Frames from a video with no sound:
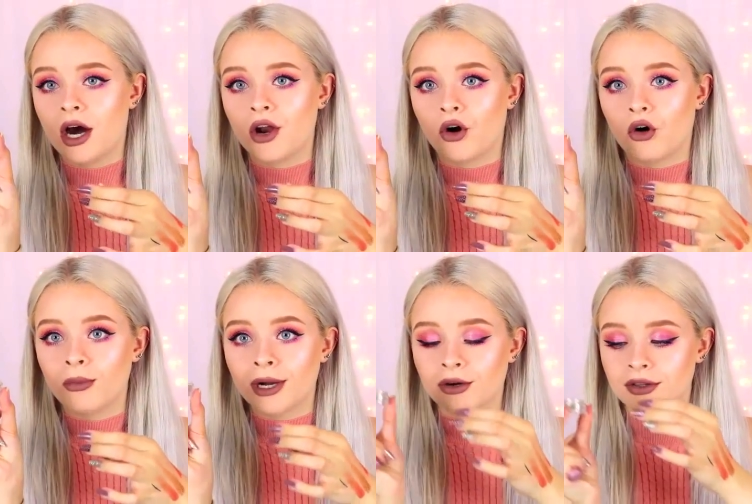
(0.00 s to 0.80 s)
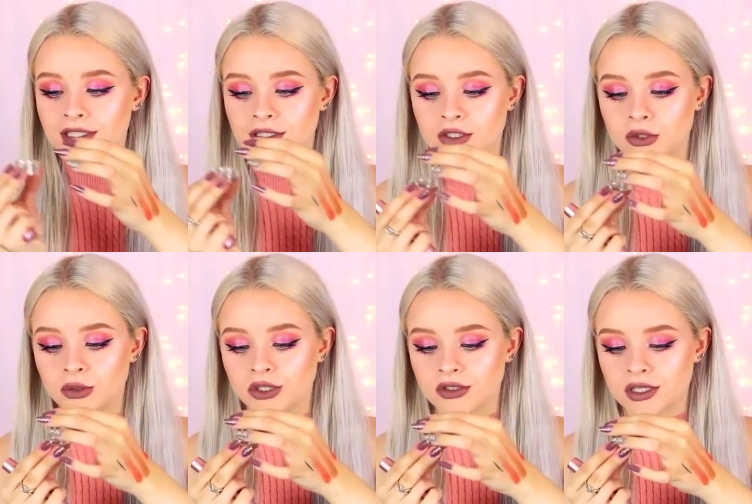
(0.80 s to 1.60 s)
And oh my god, this looks
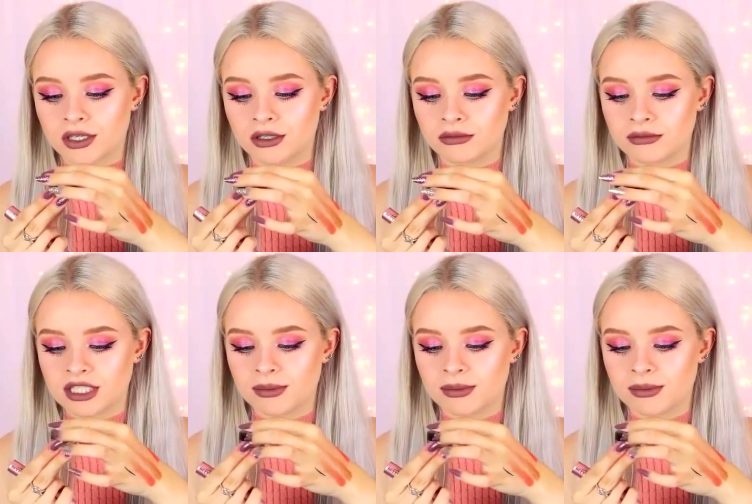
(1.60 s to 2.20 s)
gorgeous. I can't